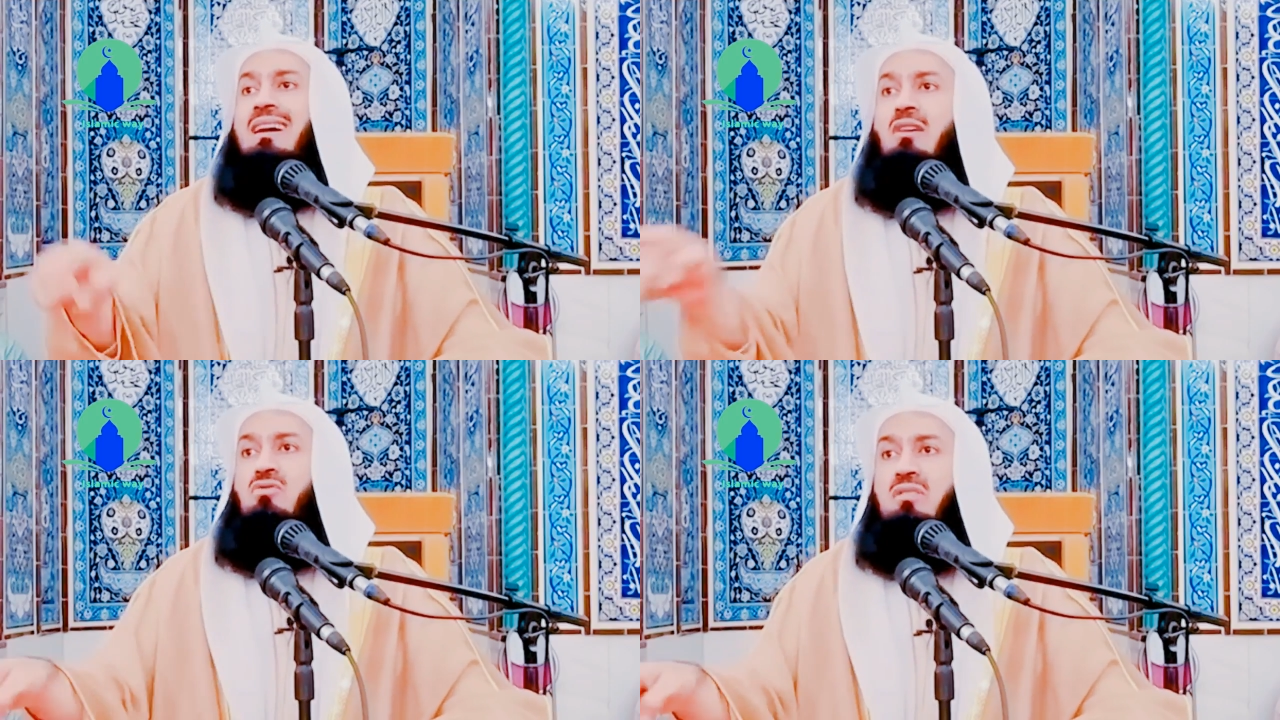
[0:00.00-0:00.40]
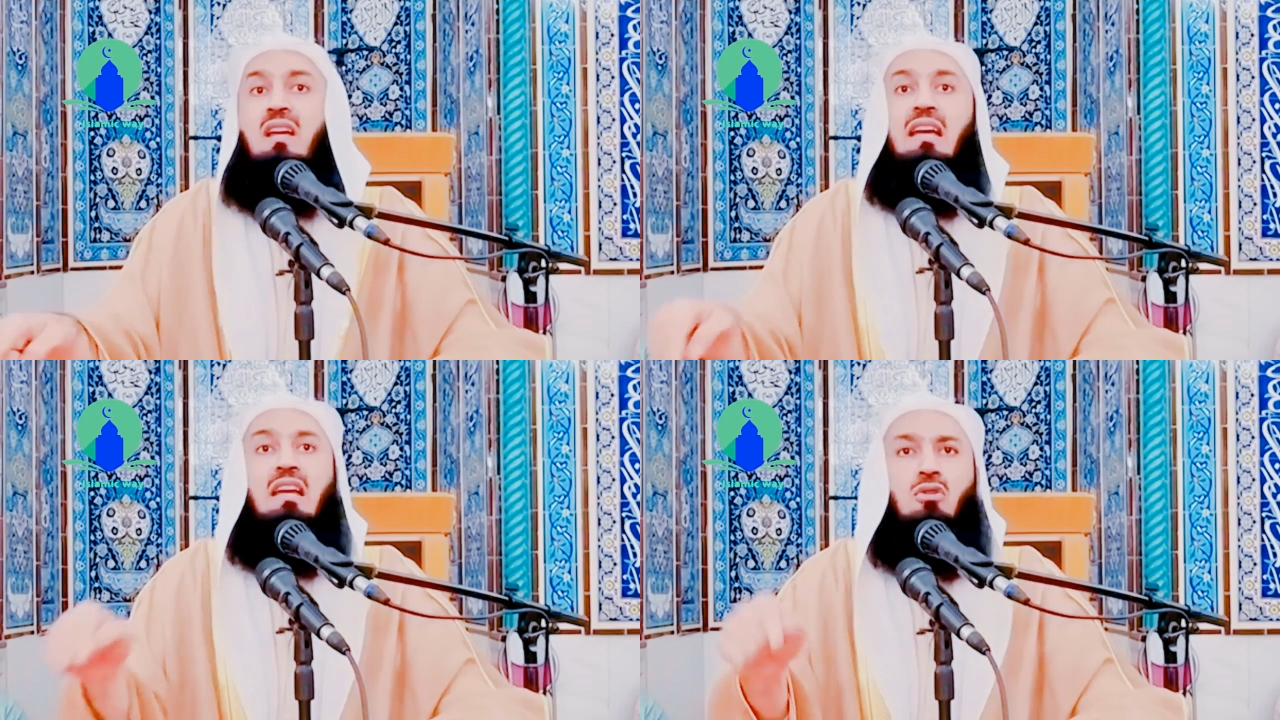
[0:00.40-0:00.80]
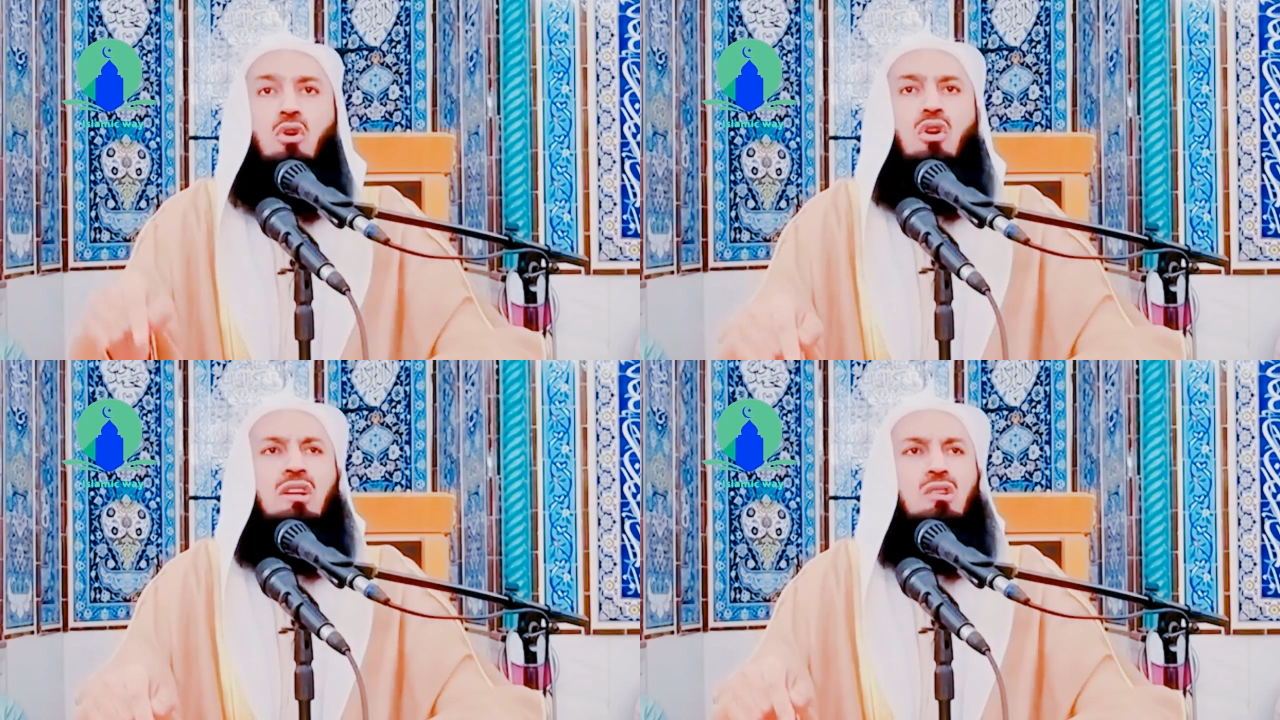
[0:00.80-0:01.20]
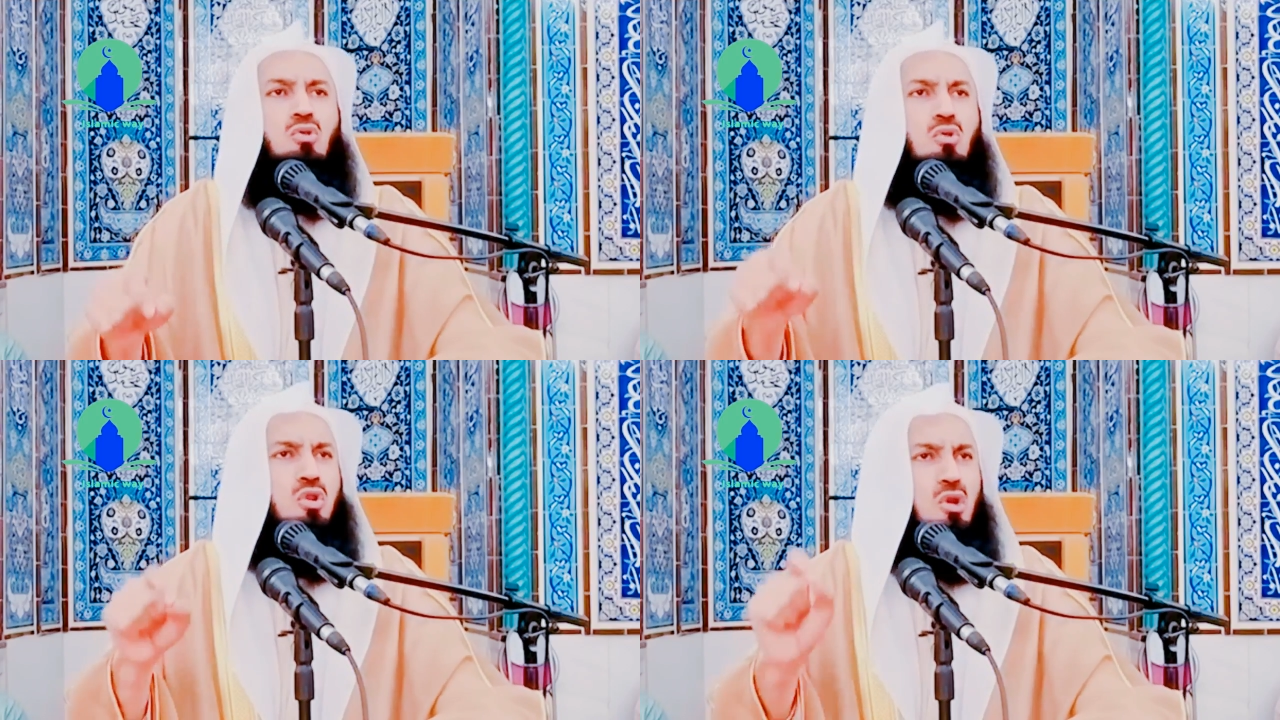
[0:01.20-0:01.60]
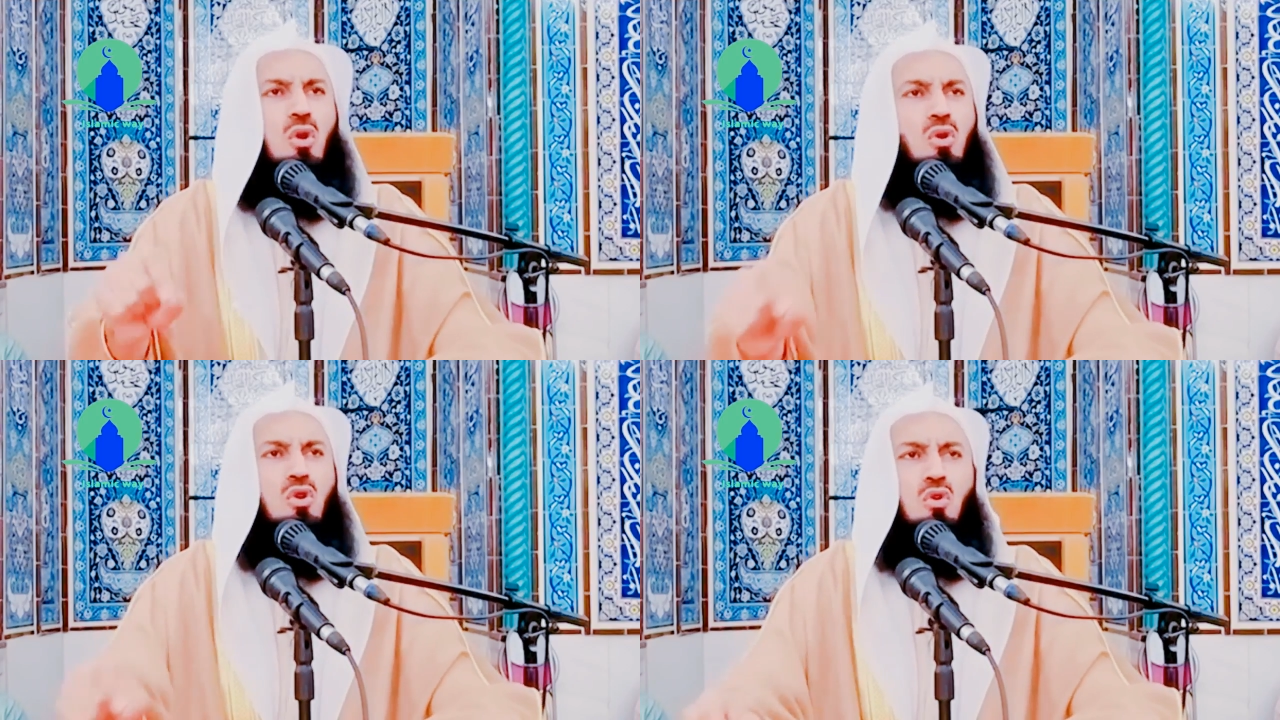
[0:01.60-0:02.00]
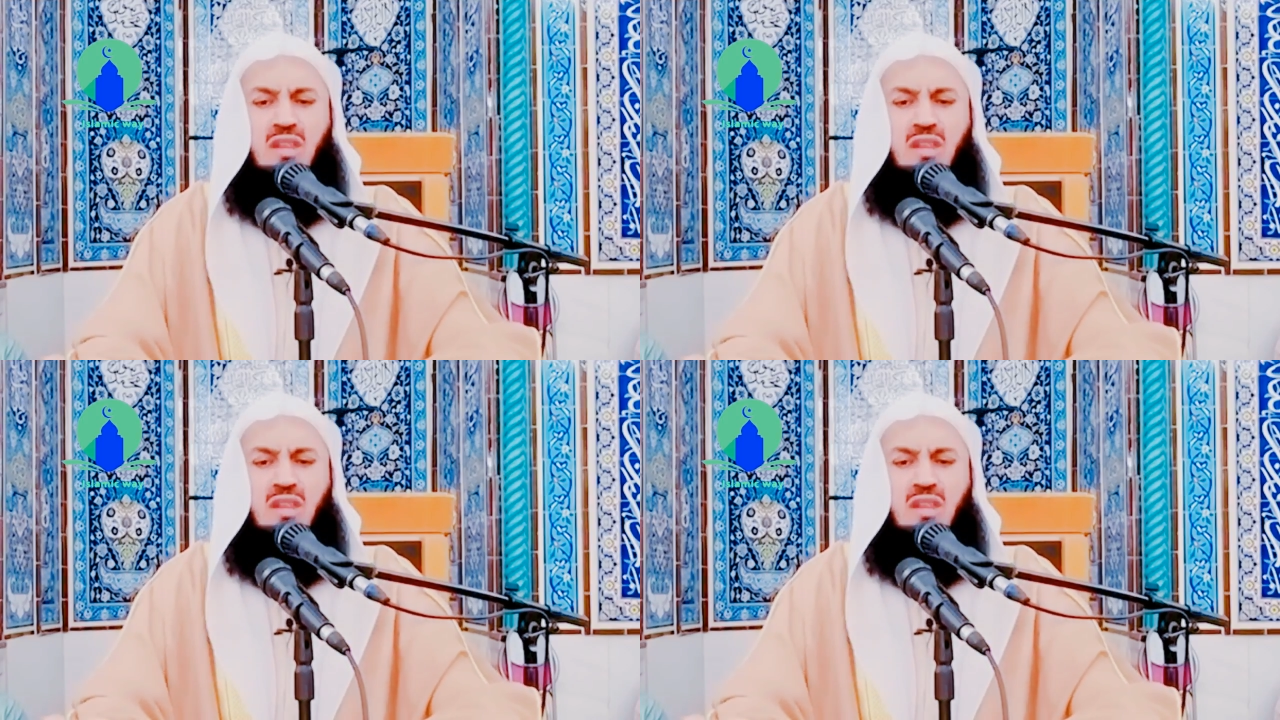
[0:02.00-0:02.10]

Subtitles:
around in order to show